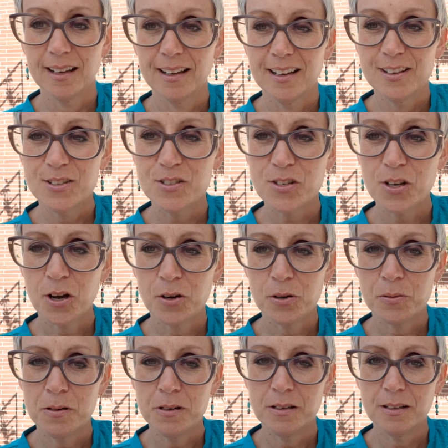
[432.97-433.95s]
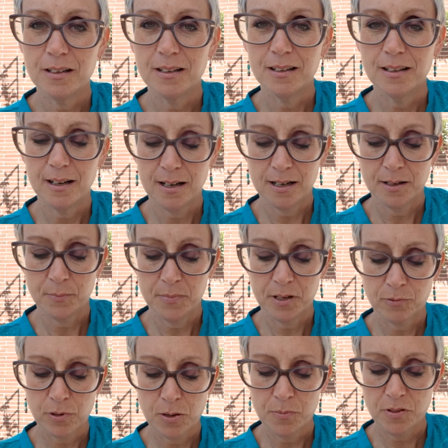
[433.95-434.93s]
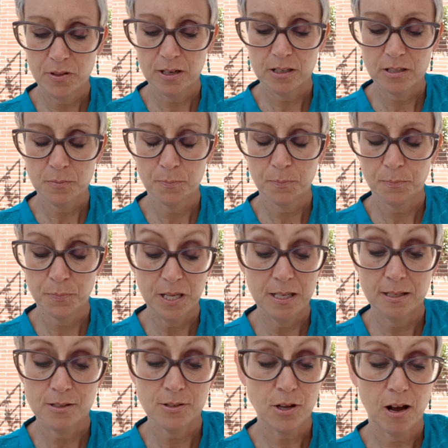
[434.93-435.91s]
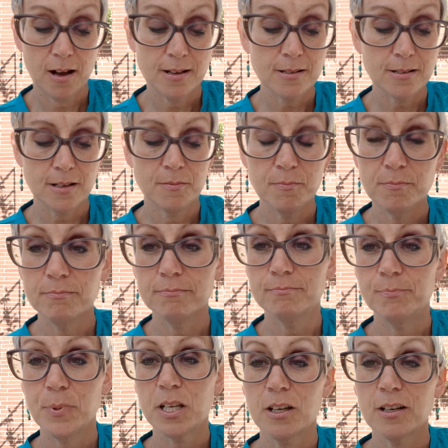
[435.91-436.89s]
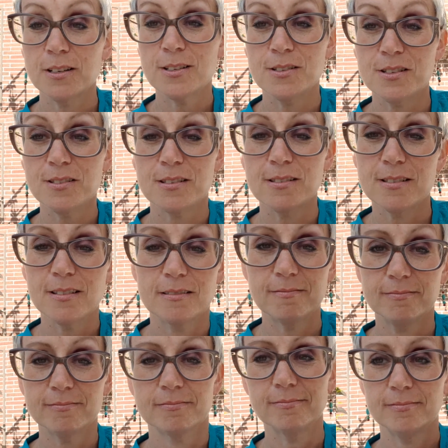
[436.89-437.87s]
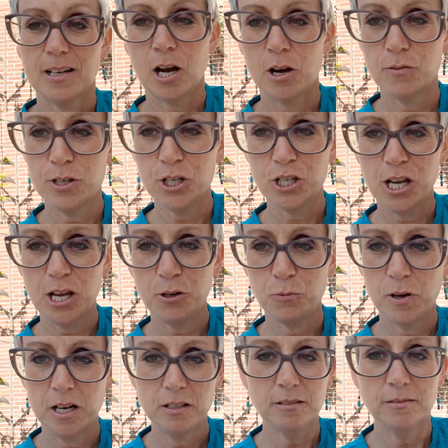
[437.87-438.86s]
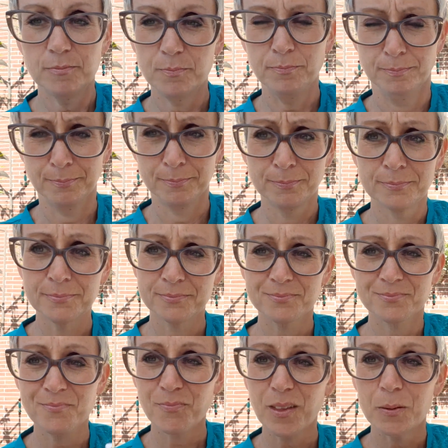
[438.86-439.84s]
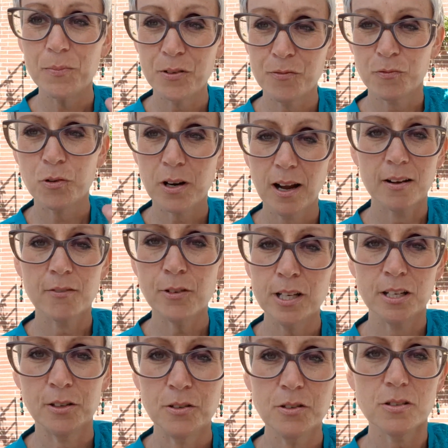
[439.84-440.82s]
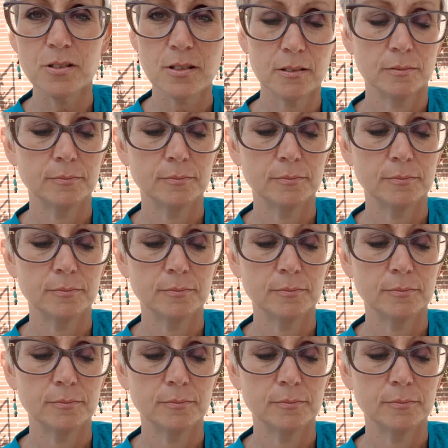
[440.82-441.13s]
So aromatherapy is awesome because always shake well before every use.